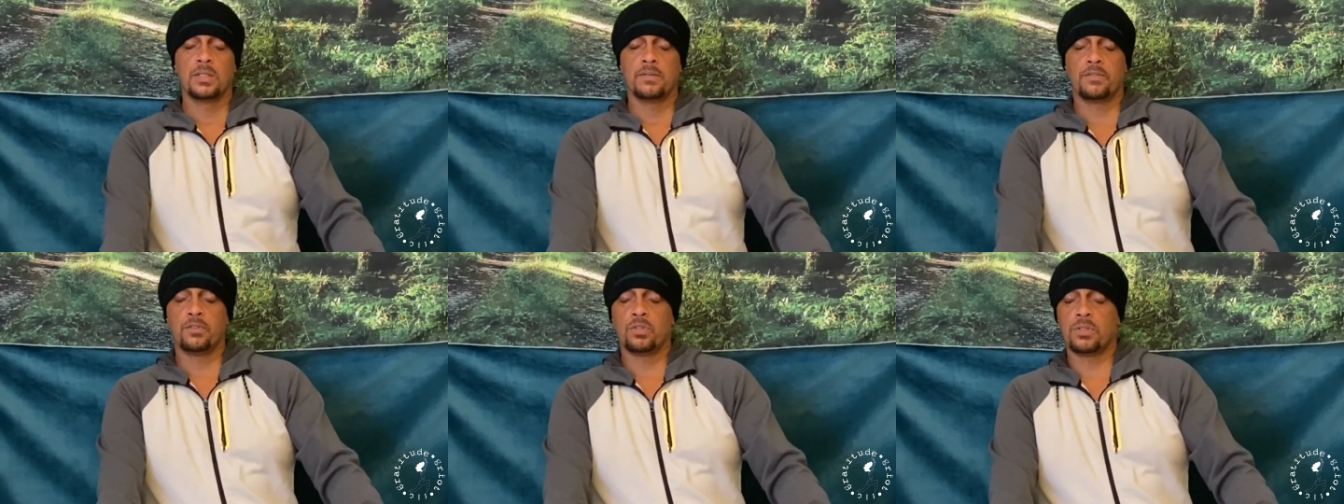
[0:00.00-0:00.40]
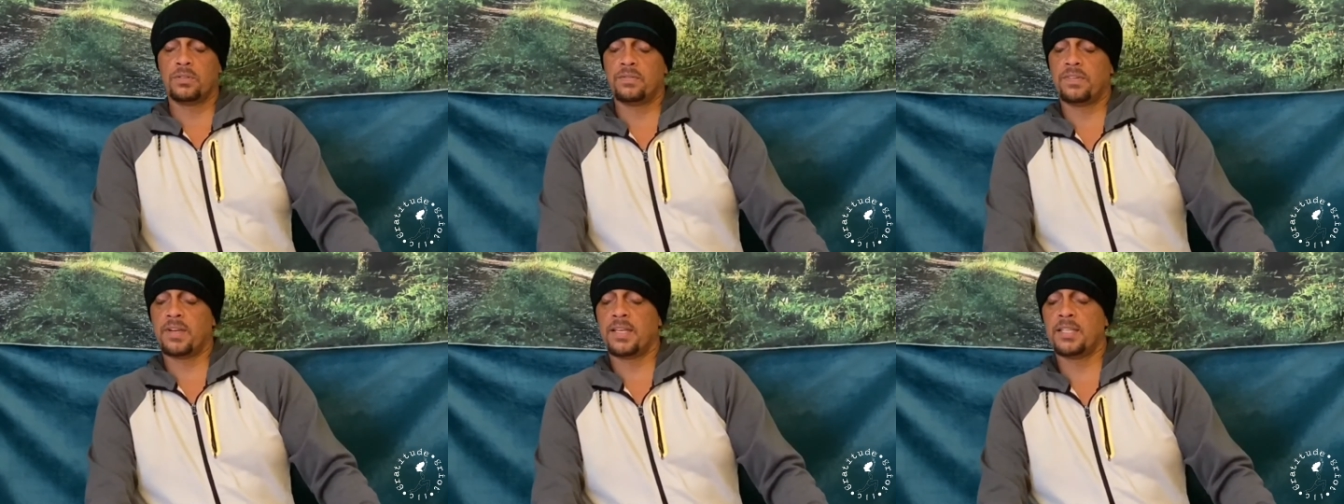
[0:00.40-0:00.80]
If you're
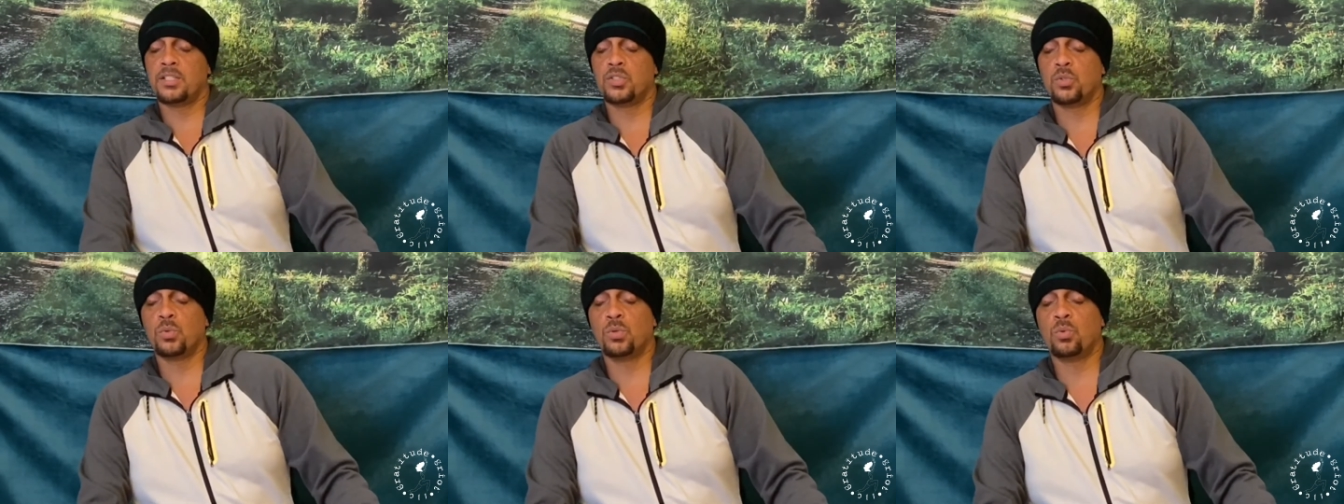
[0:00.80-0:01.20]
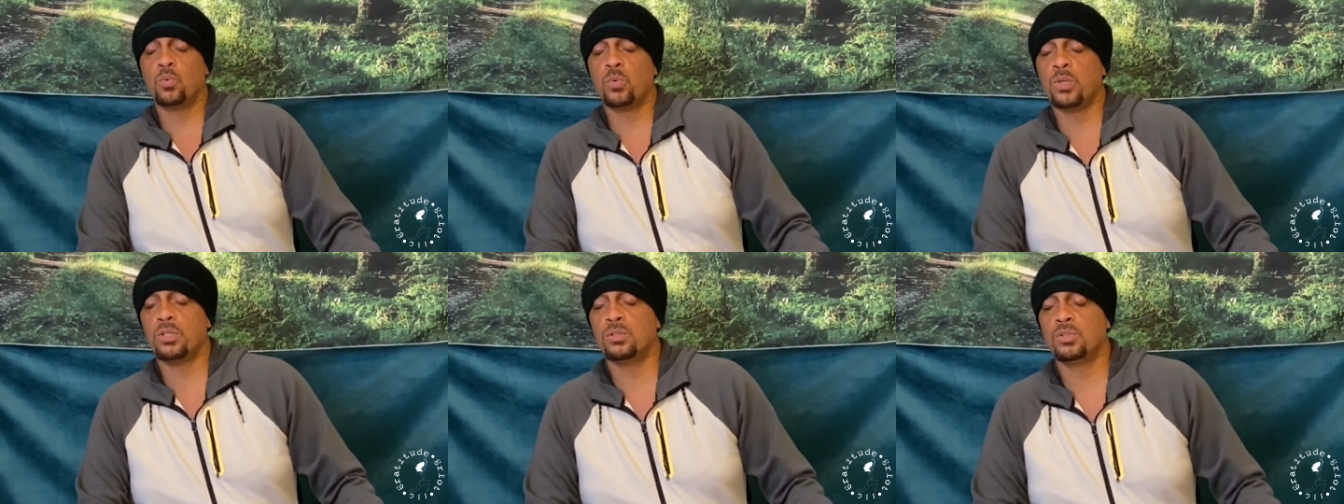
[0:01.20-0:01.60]
confined to a
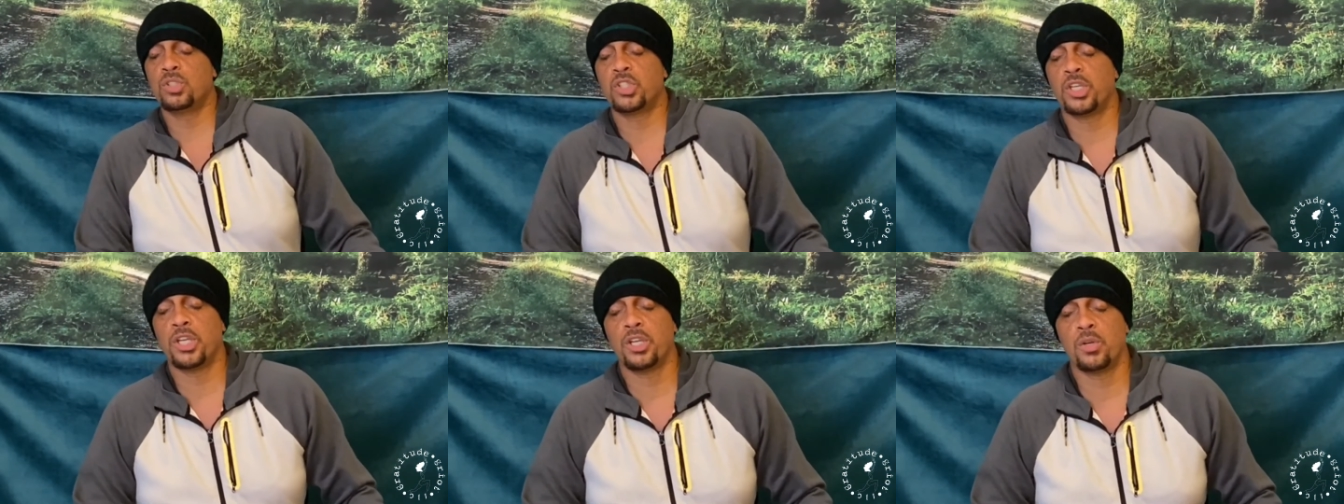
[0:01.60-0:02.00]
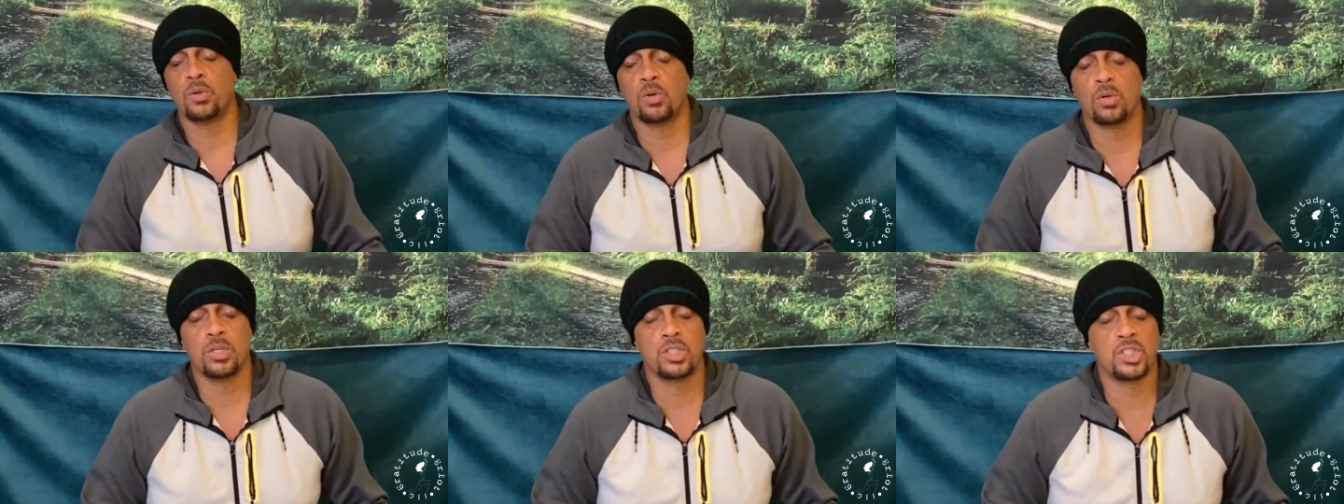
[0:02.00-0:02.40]
wheelchair
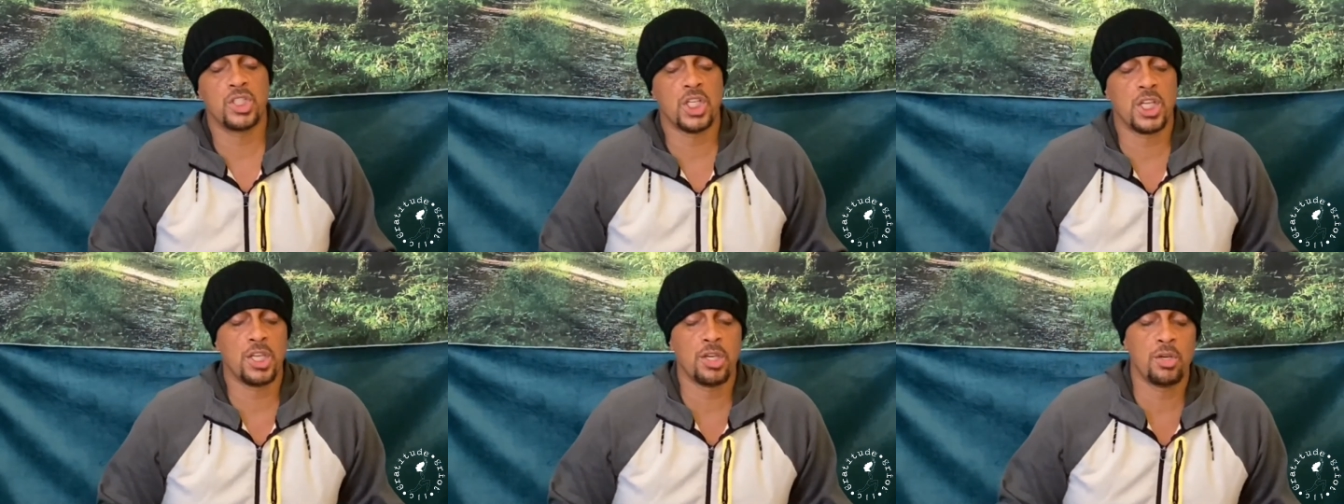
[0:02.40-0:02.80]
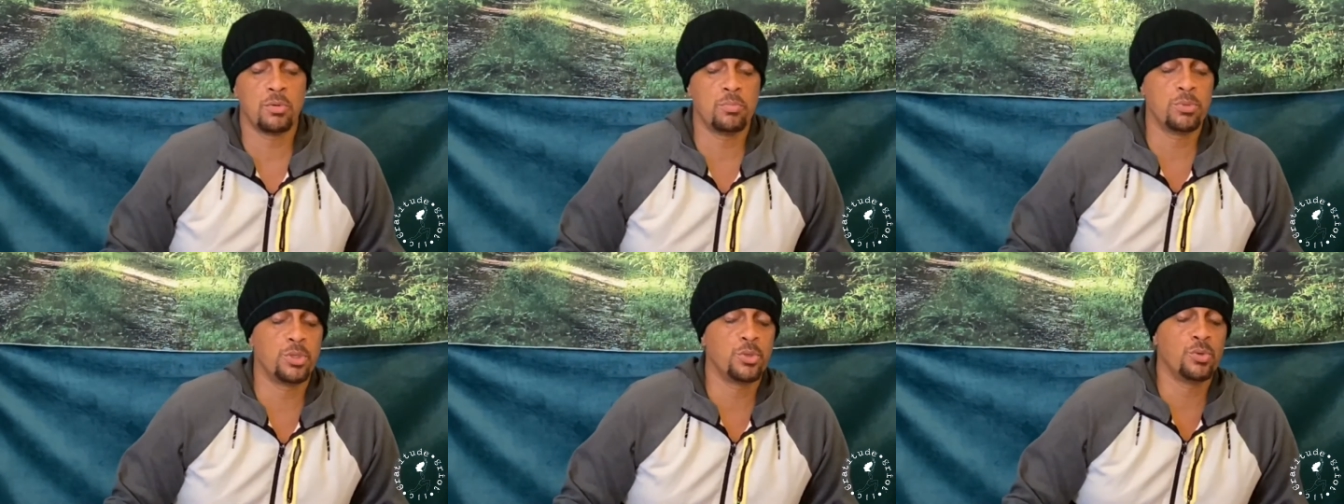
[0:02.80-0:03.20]
or a chair,
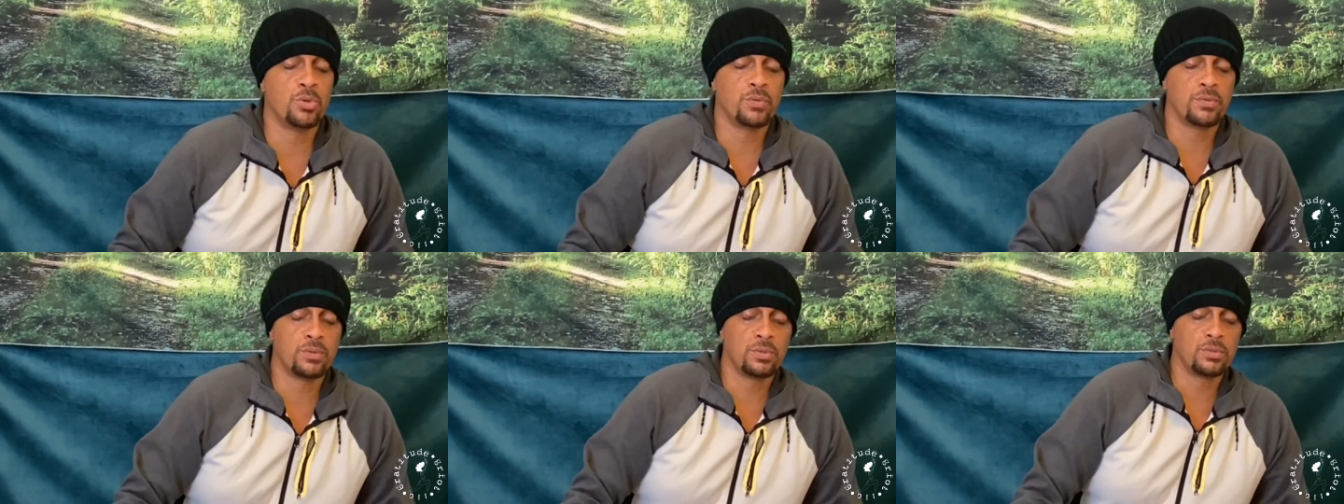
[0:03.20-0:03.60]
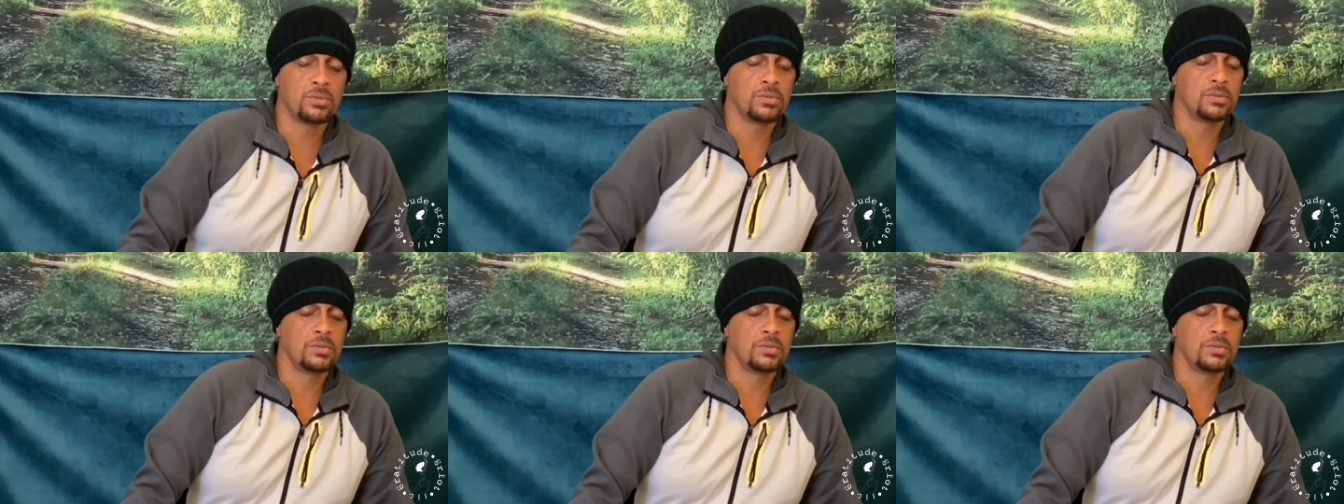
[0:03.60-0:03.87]
beautiful.